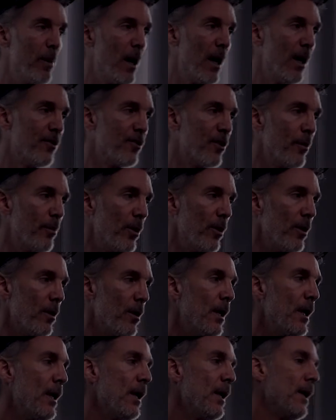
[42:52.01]

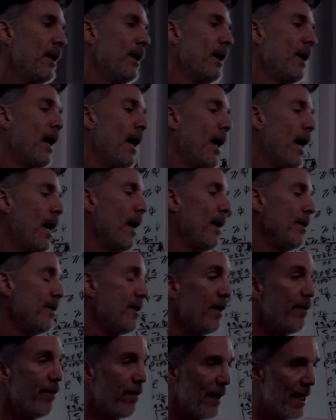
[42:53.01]
possible
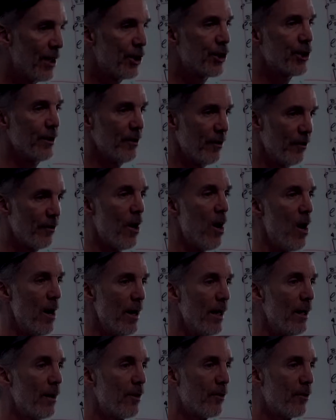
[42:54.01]
deflations on it.